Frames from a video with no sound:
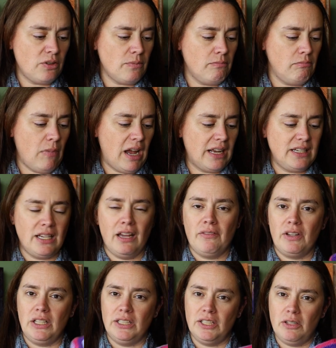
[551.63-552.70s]
mind
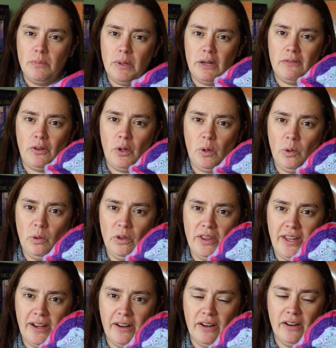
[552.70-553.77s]
having a little bit of a hole
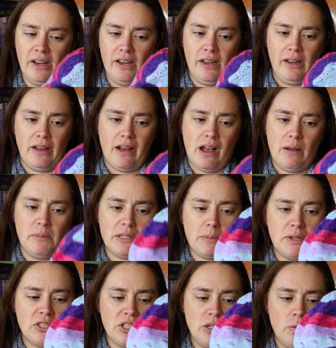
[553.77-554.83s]
there,
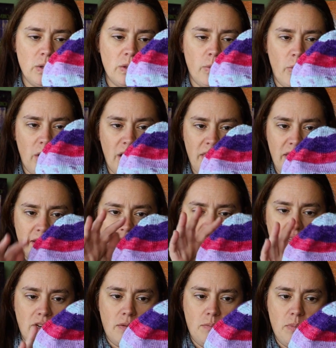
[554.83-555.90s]
especially with one that's
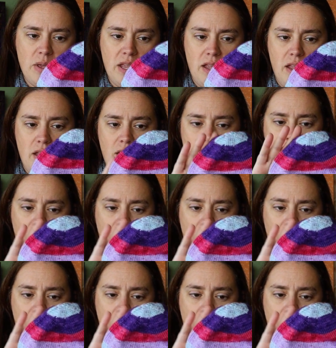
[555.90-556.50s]
going to be